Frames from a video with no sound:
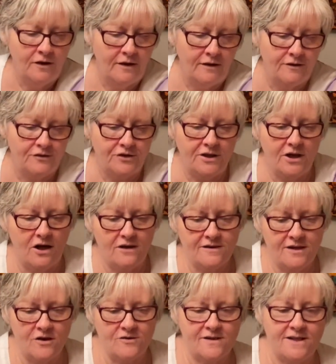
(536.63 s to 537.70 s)
she
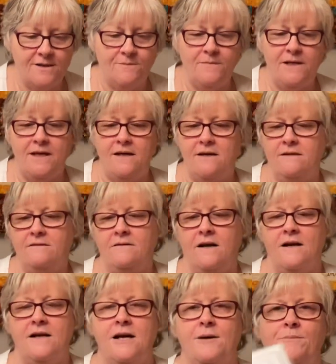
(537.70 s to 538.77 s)
also sent me
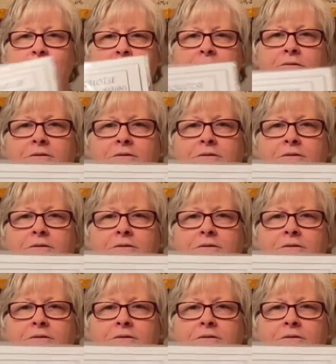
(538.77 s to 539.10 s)
a couple of